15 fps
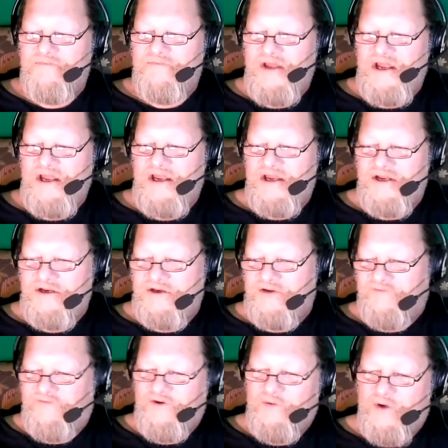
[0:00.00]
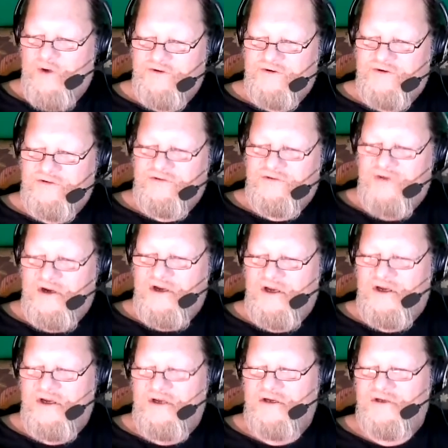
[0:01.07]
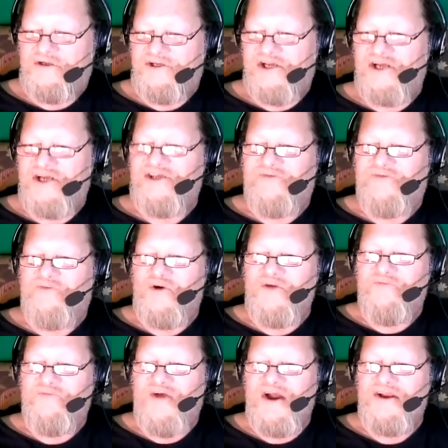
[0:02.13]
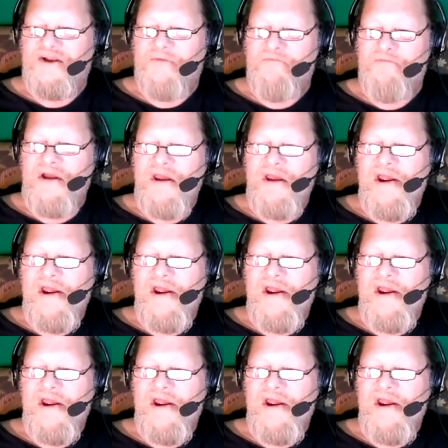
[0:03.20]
and a few other sites if we can find them.